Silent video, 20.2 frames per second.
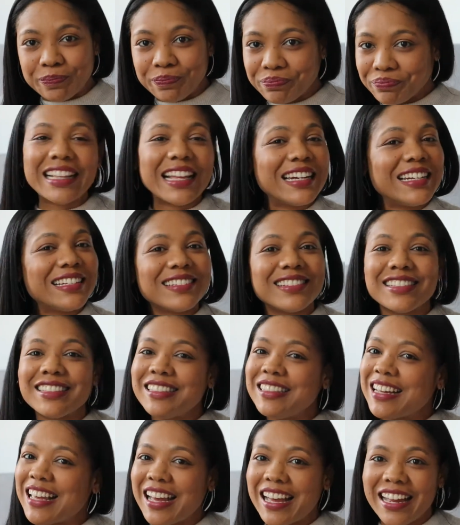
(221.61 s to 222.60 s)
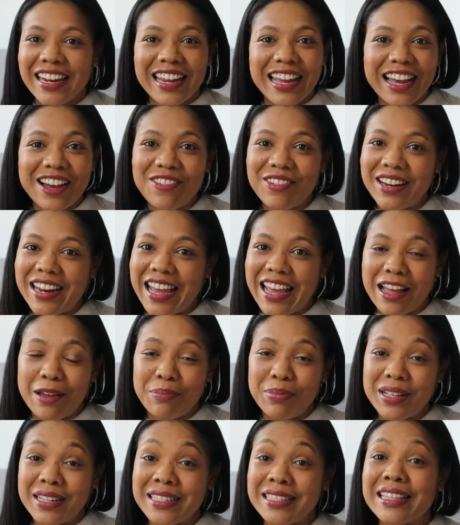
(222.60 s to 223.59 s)
And that is not how it
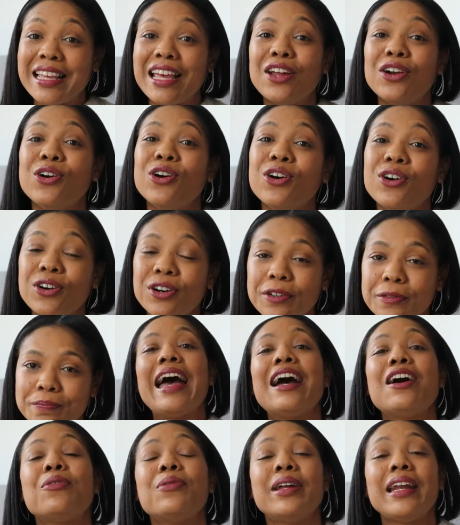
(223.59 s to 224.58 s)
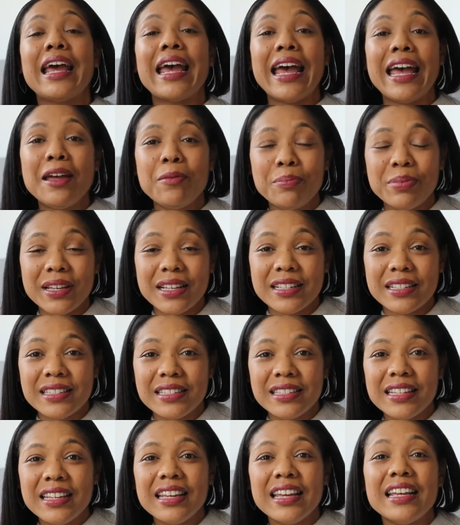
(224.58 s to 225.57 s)
happens at all. How it
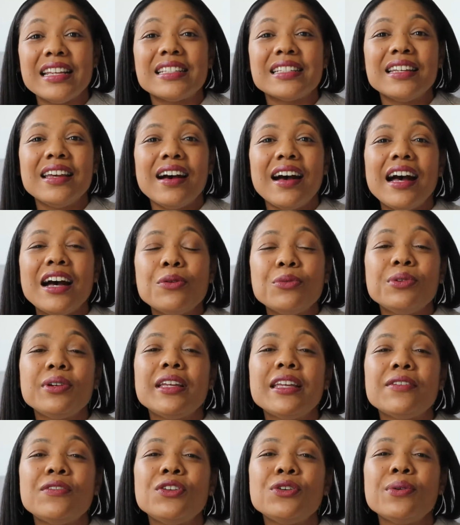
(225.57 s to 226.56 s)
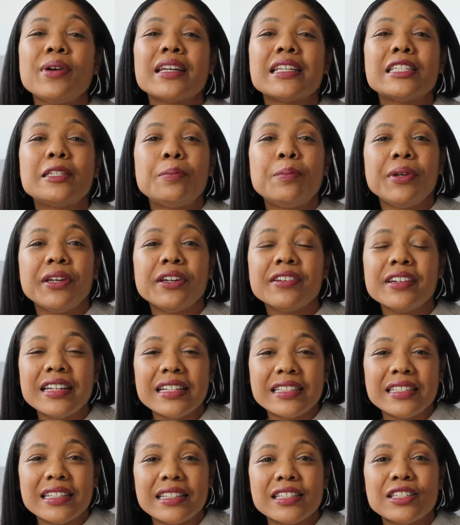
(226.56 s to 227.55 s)
happens is God will give you
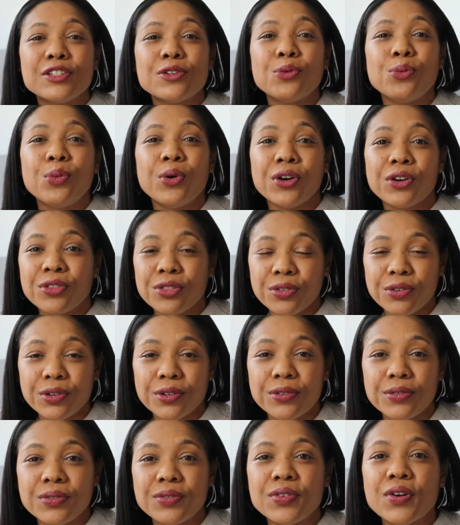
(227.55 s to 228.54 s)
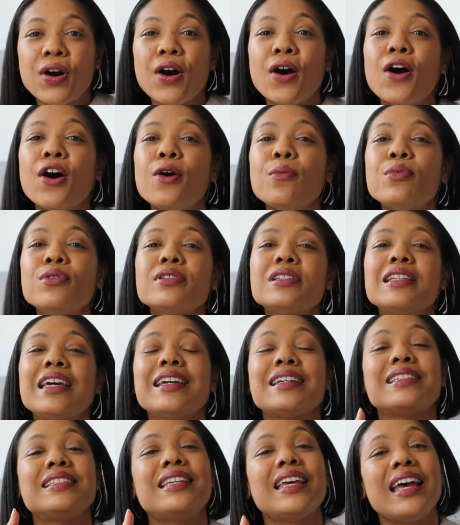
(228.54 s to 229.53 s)
experiences to work through, almost
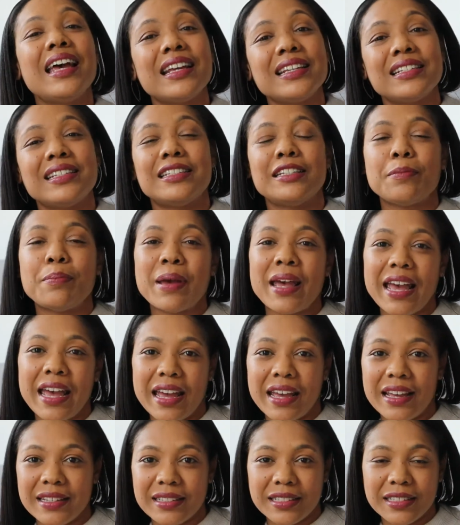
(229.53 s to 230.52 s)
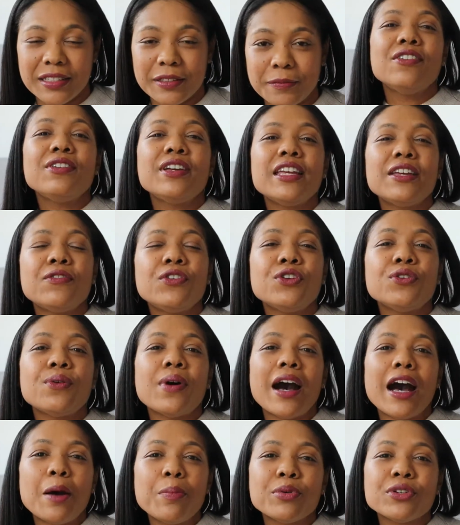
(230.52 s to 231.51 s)
like tests to pass. He'll give you
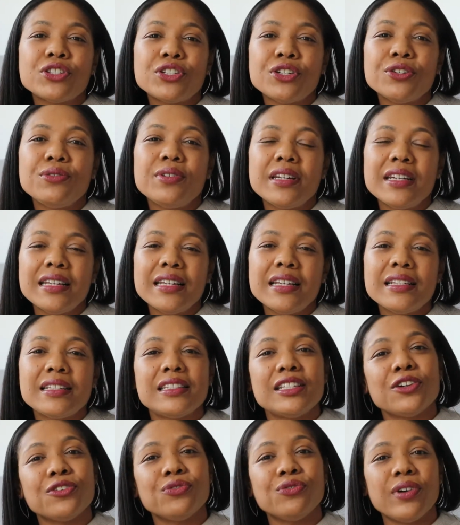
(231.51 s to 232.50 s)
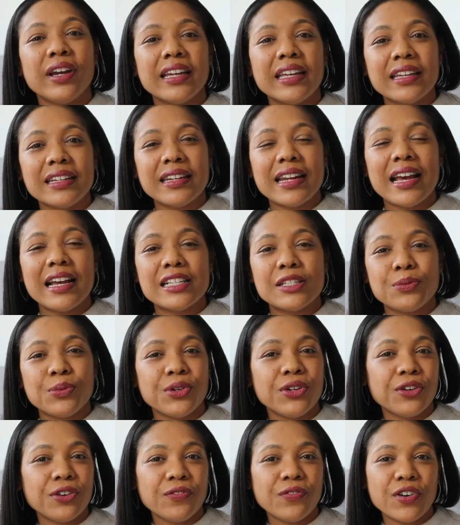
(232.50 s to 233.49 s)
opportunities to recognize
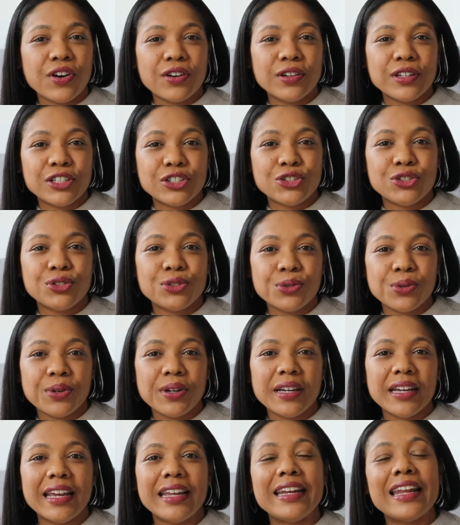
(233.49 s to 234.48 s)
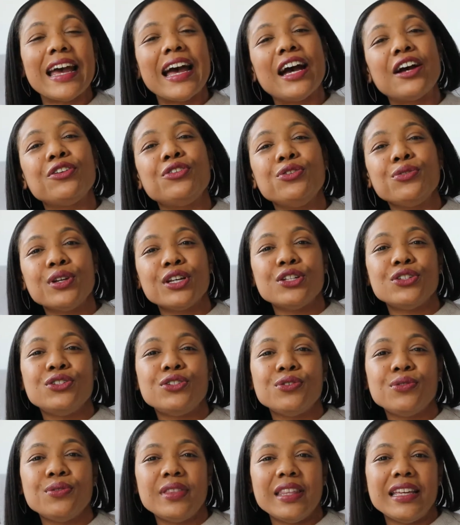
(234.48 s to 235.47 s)
where you're falling short and how you can
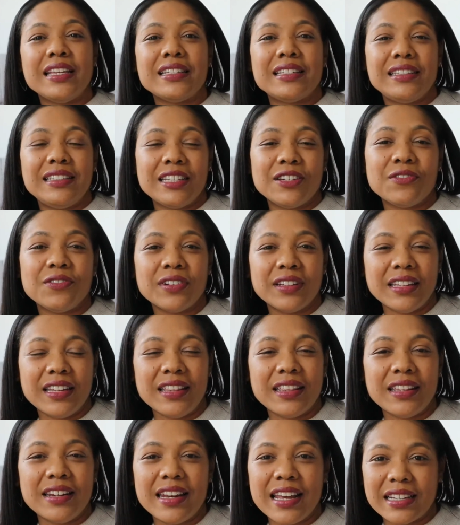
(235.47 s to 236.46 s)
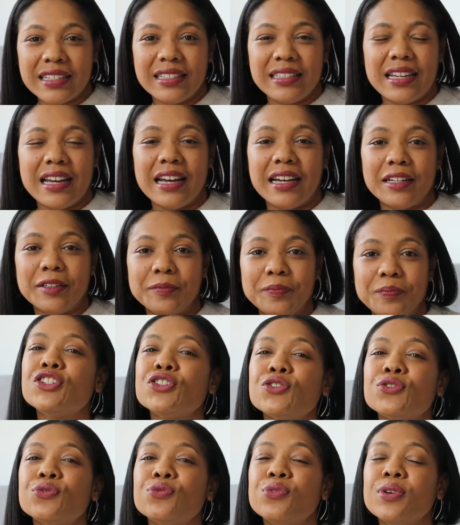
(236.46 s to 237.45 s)
do things differently the next time. I
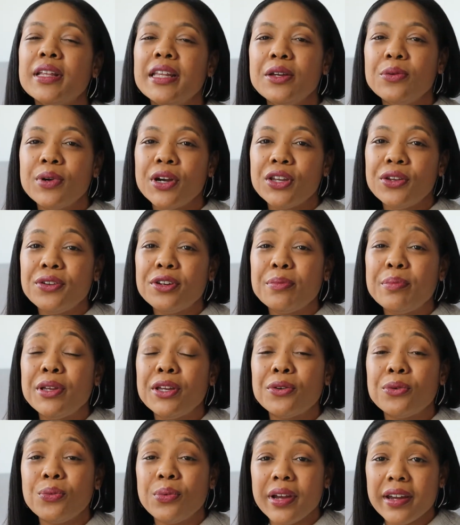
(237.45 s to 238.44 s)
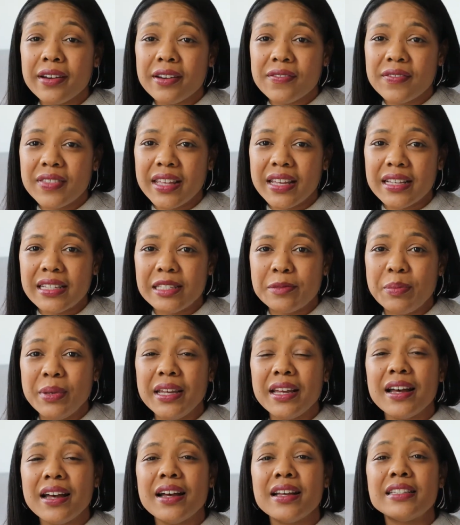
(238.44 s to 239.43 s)
just really want you to be aware of this,
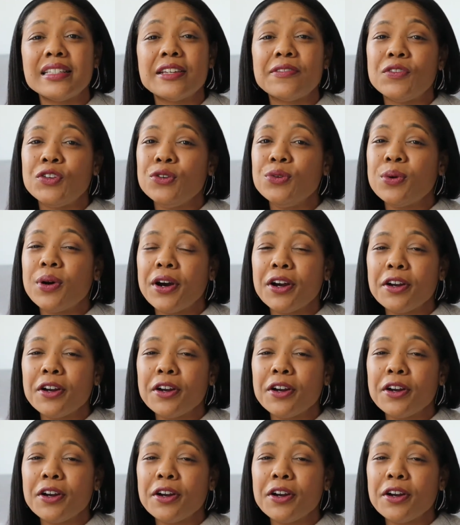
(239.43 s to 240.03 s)
because if you